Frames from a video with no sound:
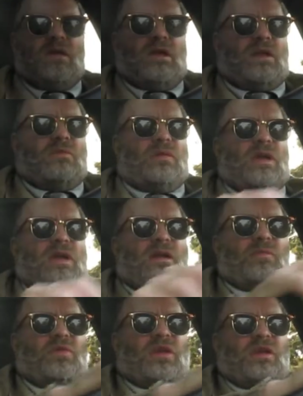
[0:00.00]
Anyway, I
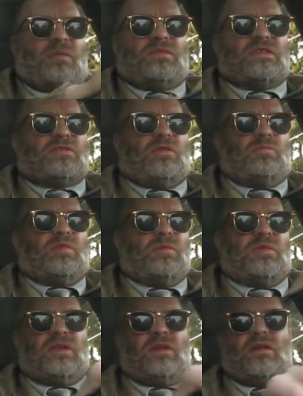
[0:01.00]
got to pick up these old
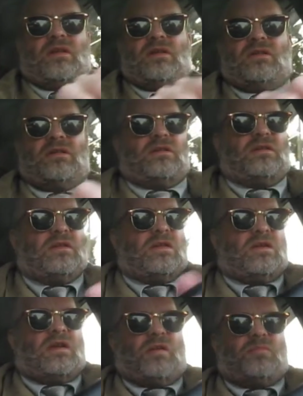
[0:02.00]
people here.
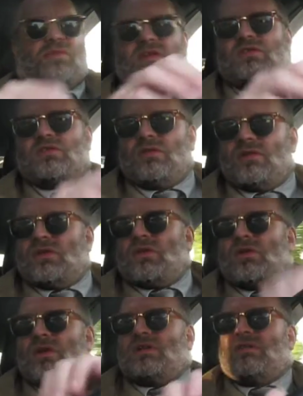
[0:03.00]
I'm pretty sure they're
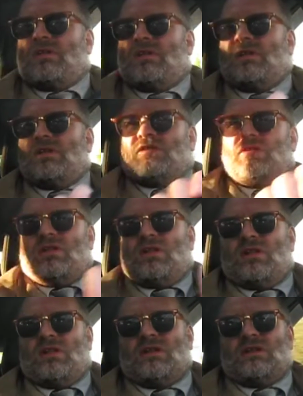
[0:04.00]
going to the Legion
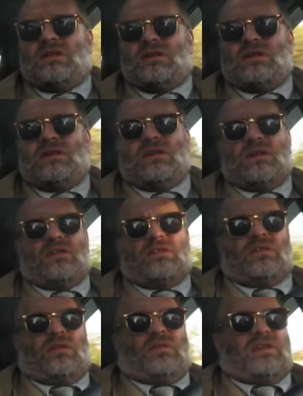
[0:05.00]
Hall
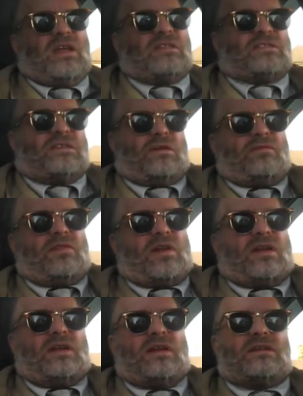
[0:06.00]
to go dancing on
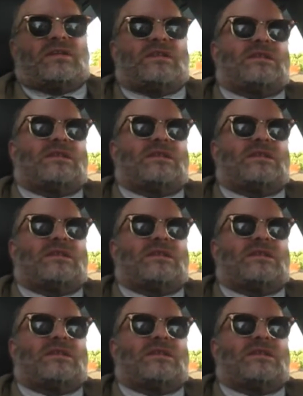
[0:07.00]
Friday night.